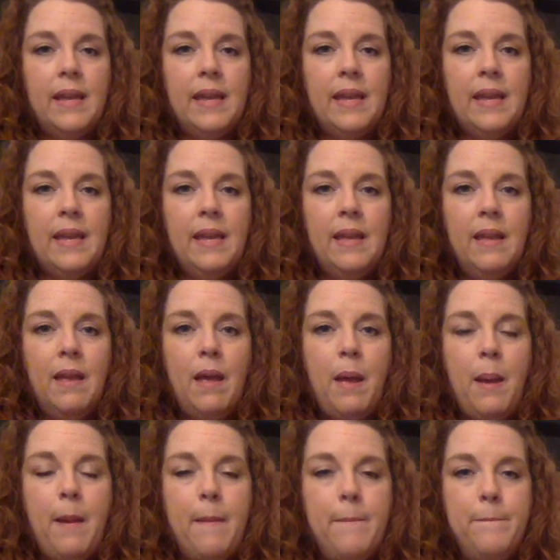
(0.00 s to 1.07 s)

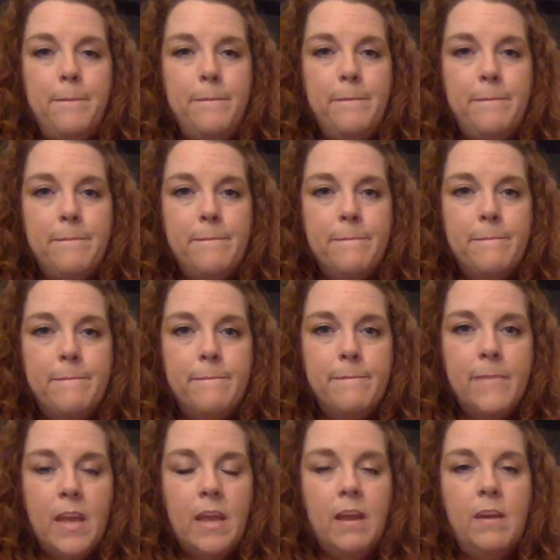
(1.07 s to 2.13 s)
H-I-M.
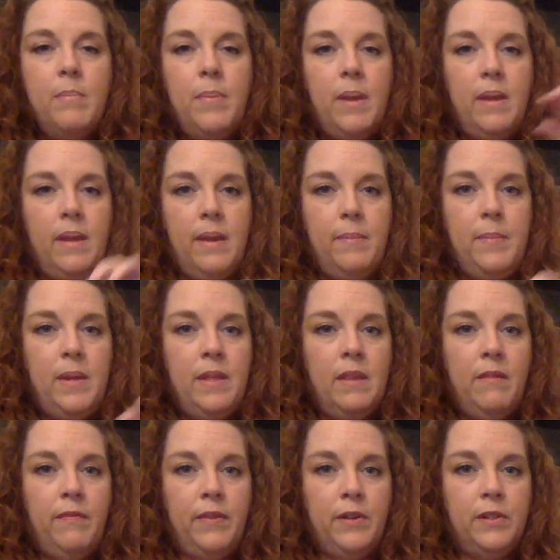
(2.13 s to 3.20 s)
Put him in the
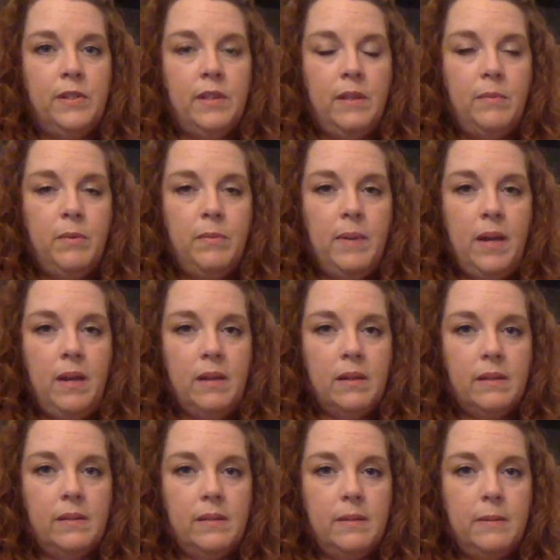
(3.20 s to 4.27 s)
first syllable
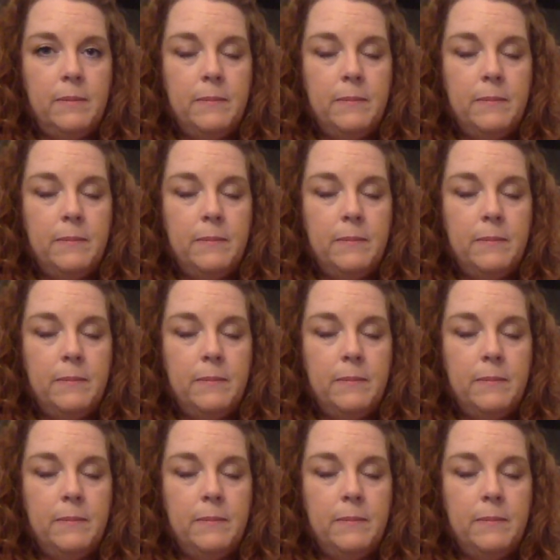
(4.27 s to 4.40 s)
box.